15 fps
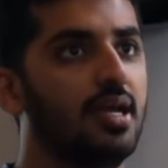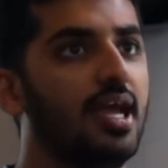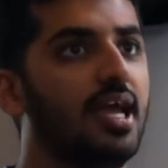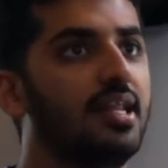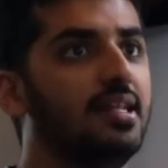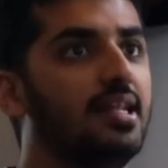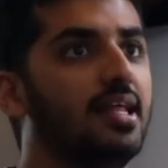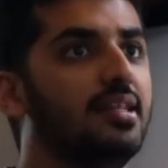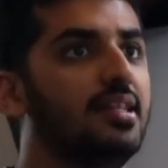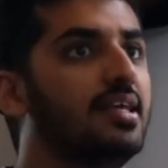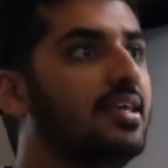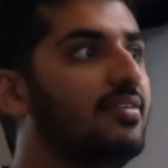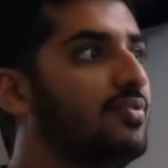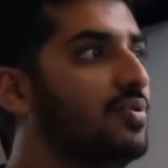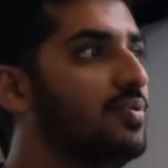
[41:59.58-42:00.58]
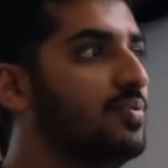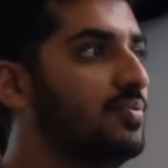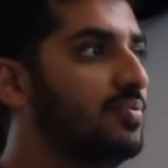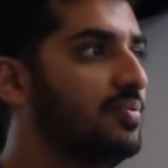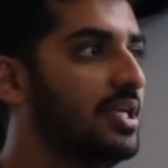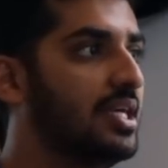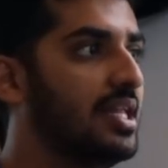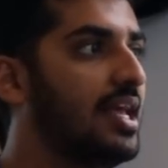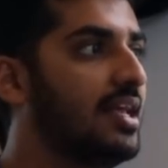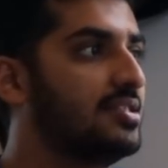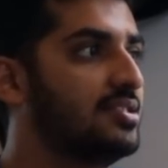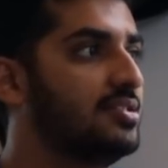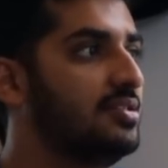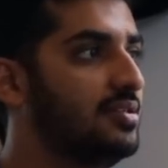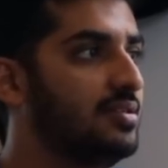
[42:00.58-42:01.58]
And then they give you like an
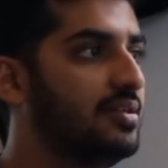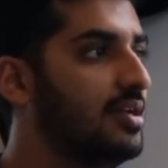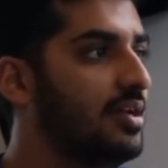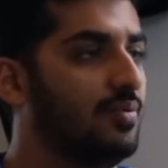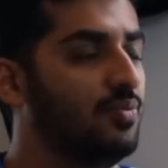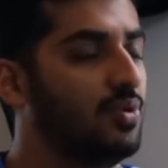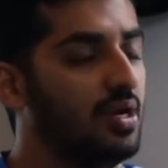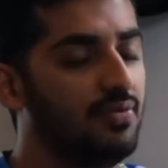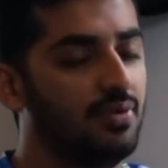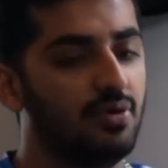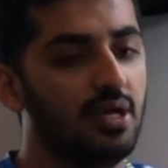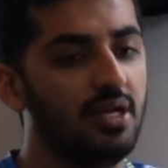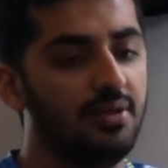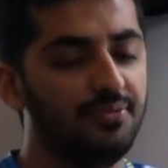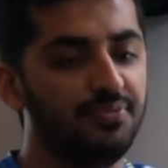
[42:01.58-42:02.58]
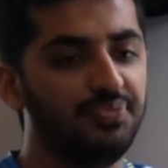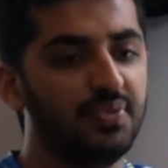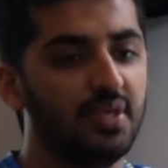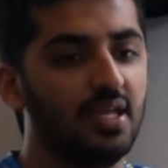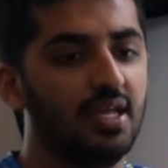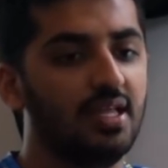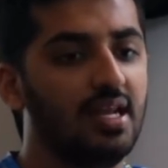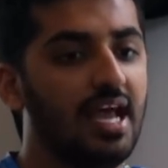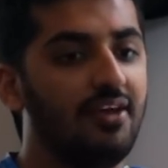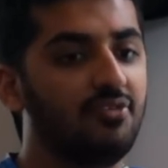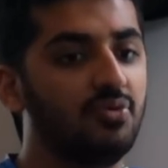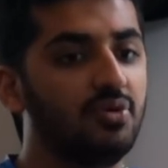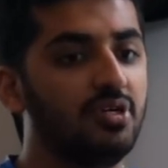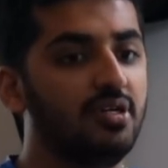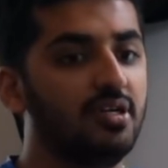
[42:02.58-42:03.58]
answer and whatever, right? And
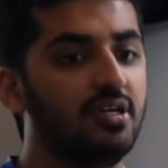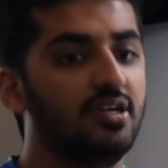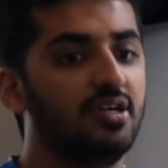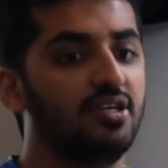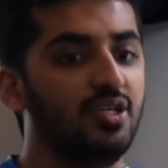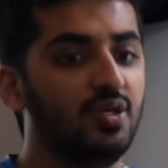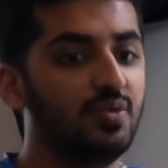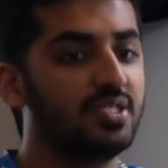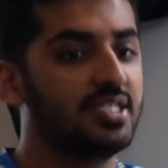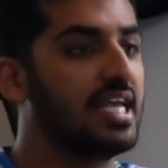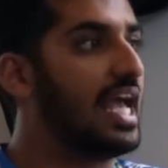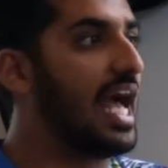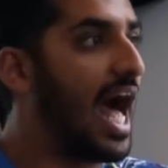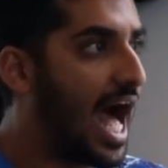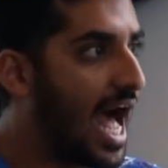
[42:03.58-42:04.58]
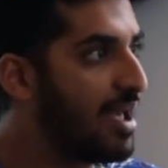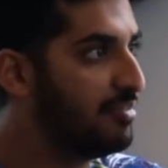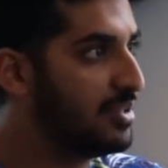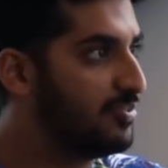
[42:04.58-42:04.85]
afterward, you say, I'm